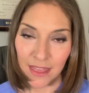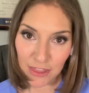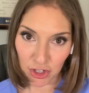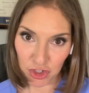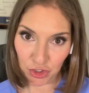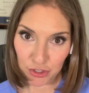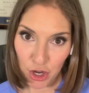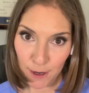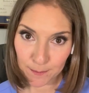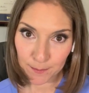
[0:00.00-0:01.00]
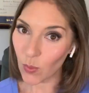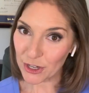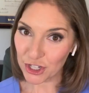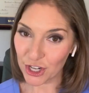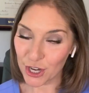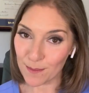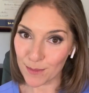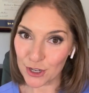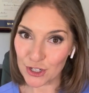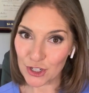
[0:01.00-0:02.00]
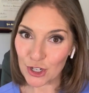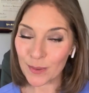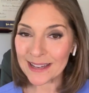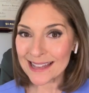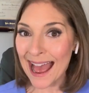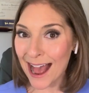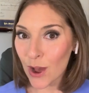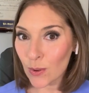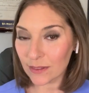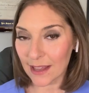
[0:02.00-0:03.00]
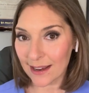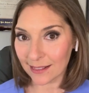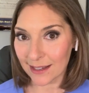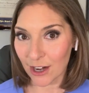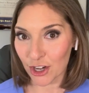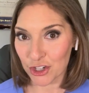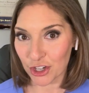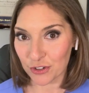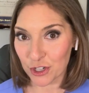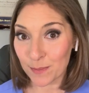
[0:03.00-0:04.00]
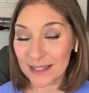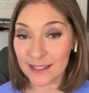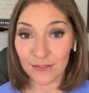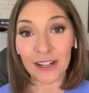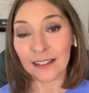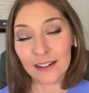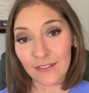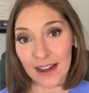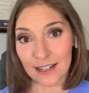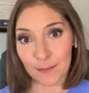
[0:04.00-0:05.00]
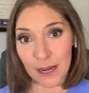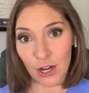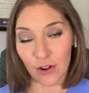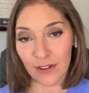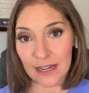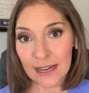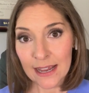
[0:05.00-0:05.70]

than the children are. Question number 2 is how likely are children to be severely affected by COVID?